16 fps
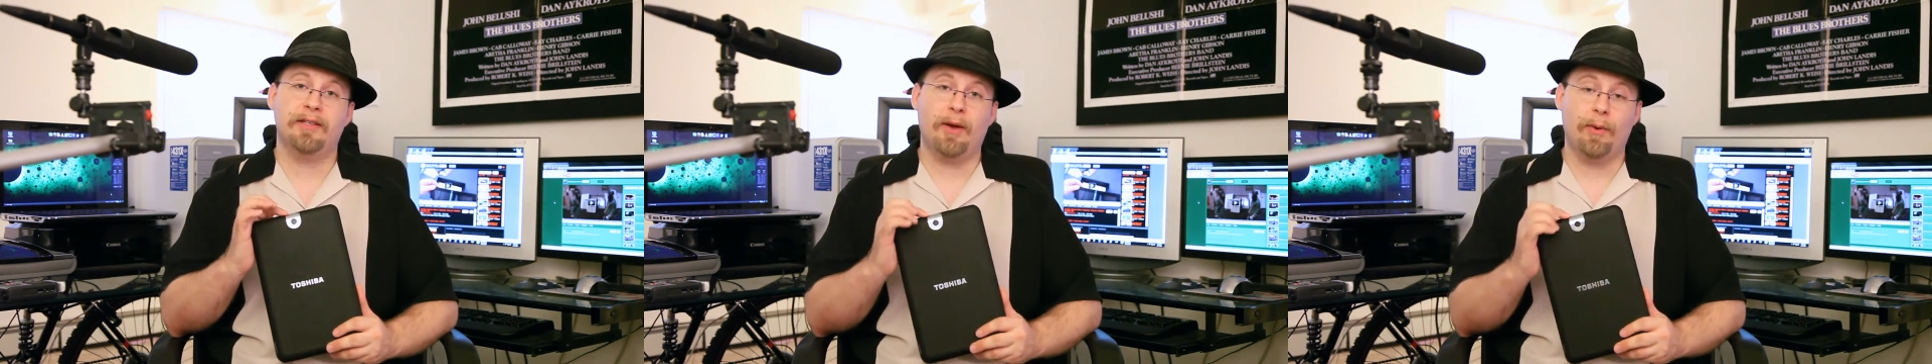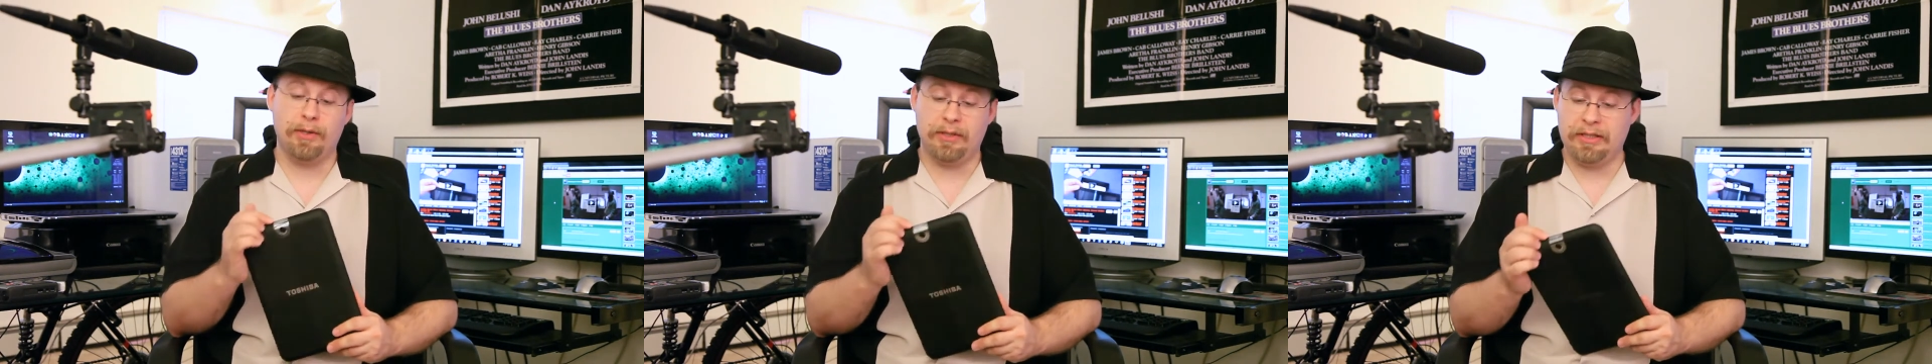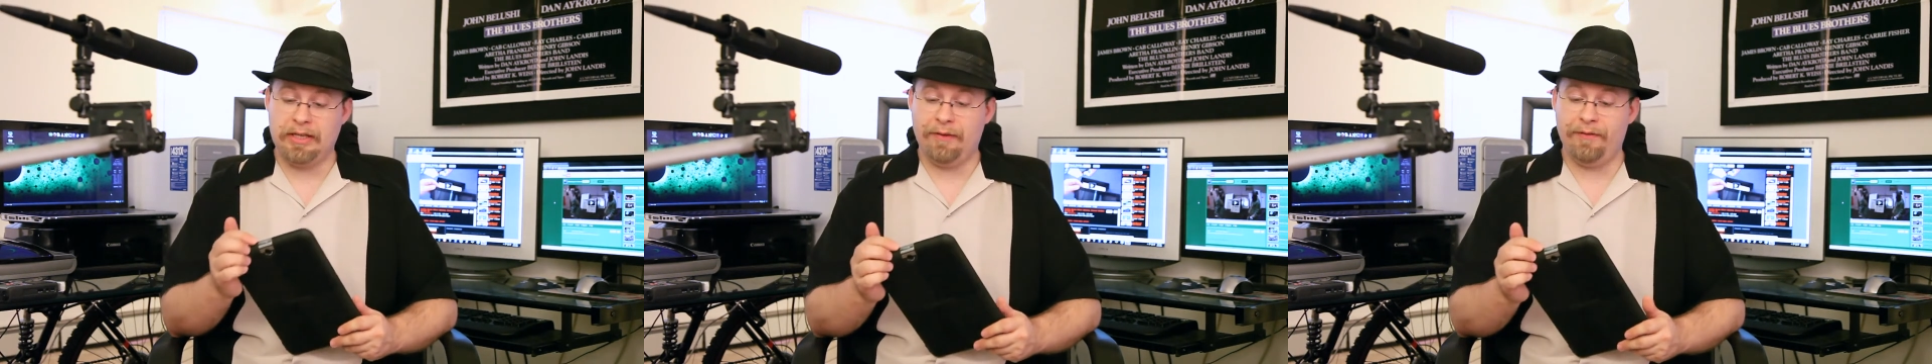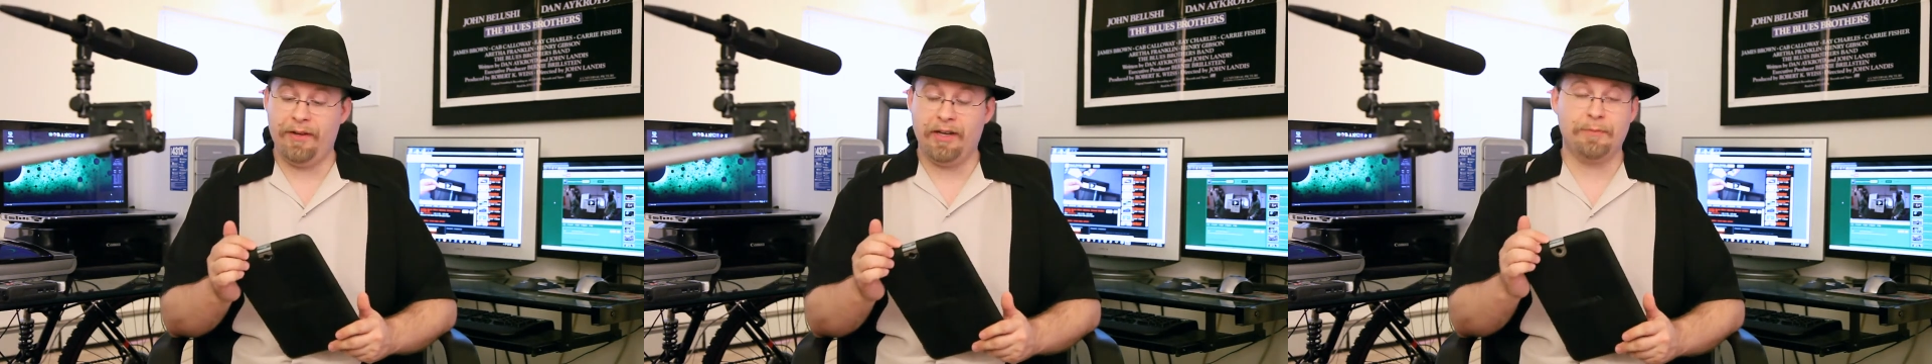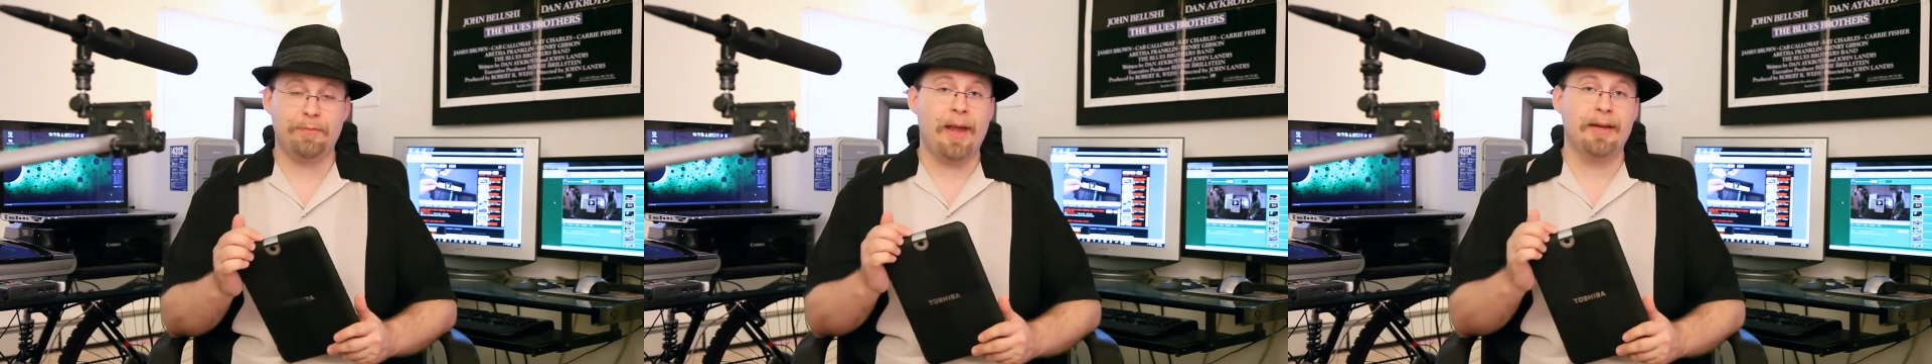I wasn't even
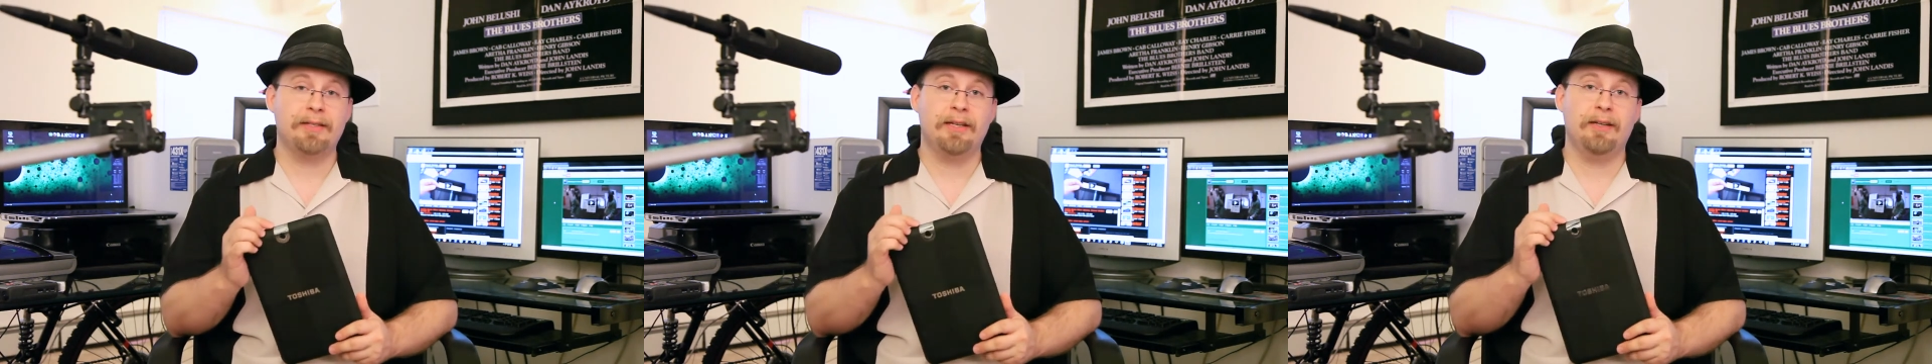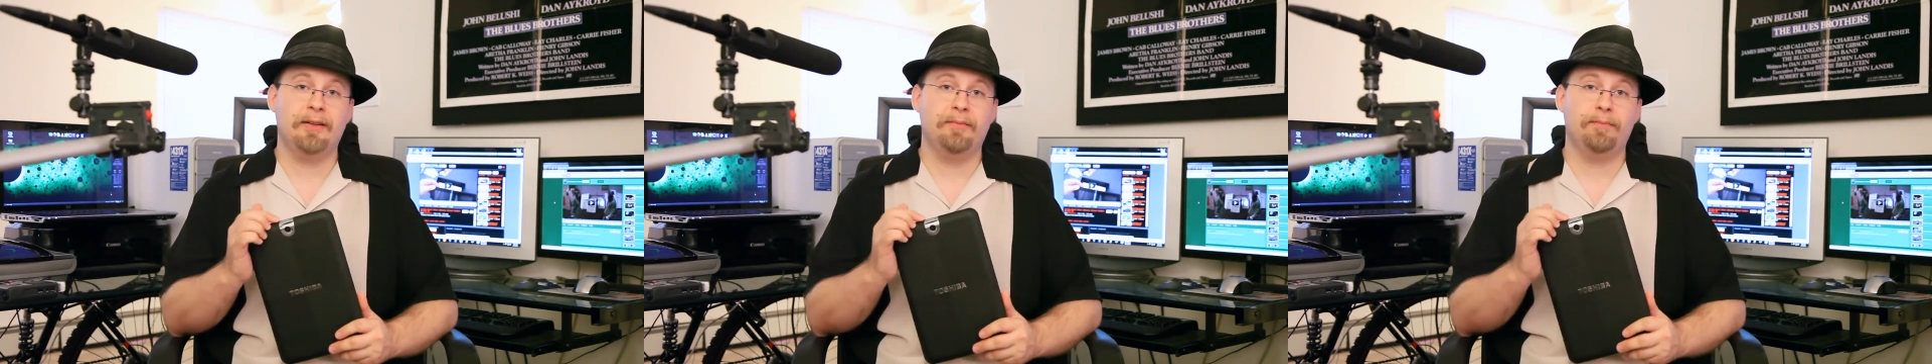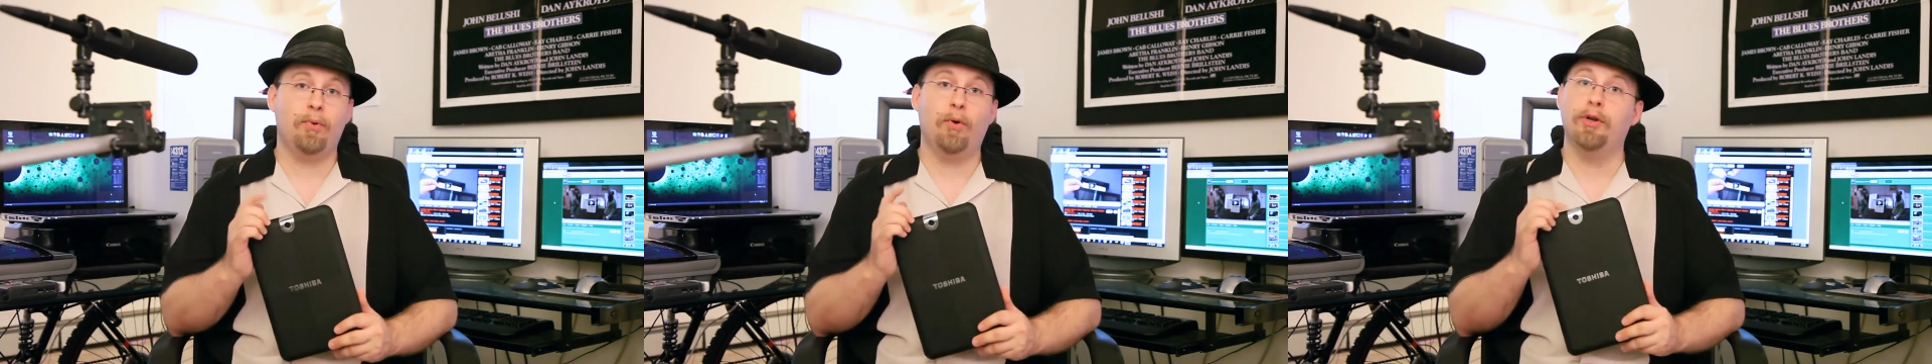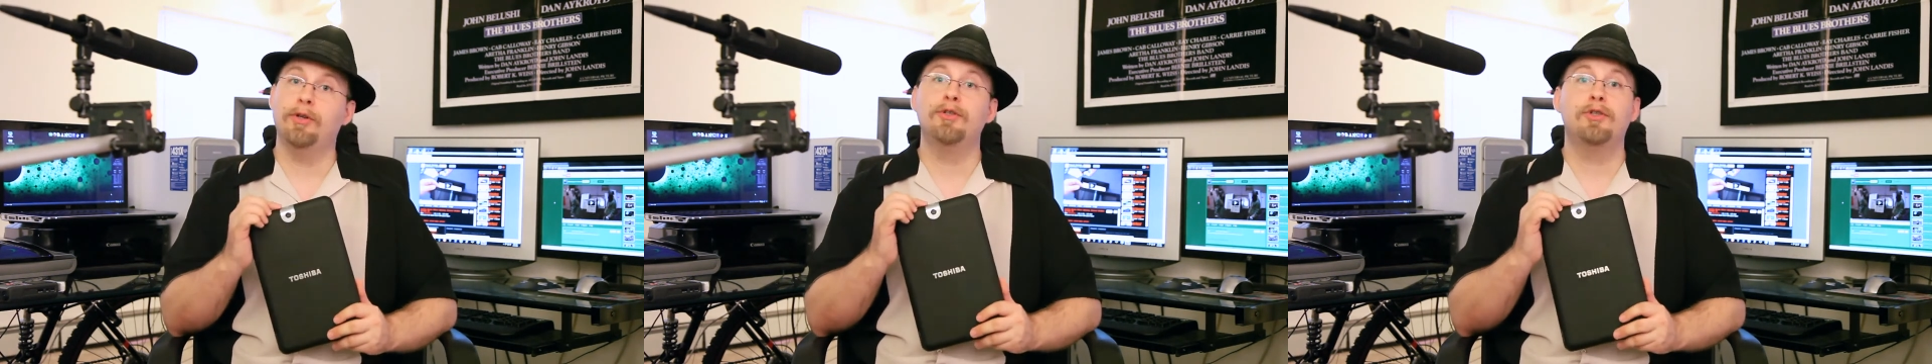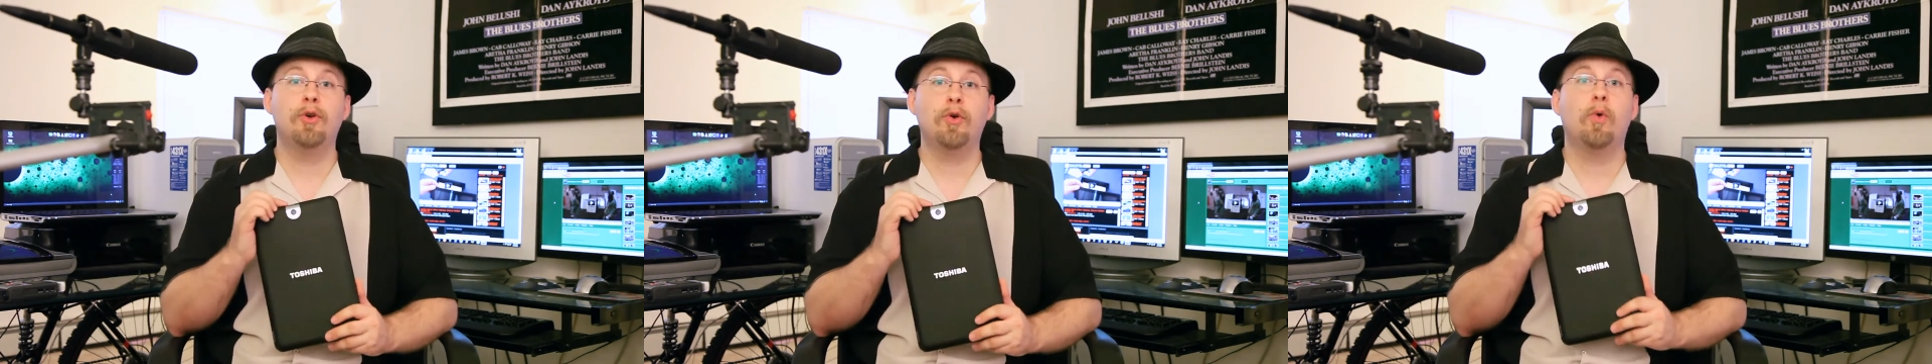expecting point and shoot